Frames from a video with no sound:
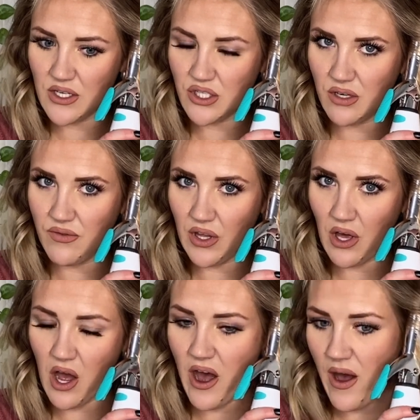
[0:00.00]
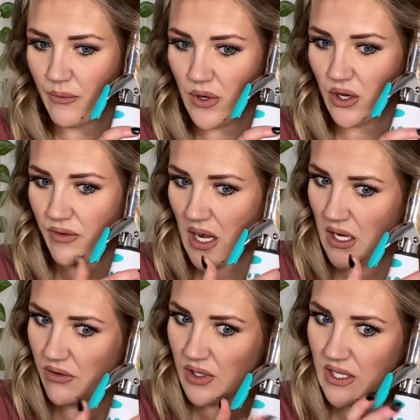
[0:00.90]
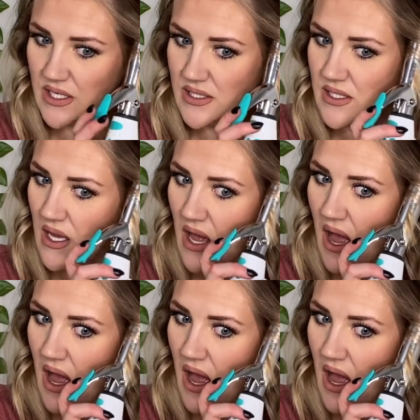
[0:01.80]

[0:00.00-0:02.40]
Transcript: This should feel hot when you're ready to release.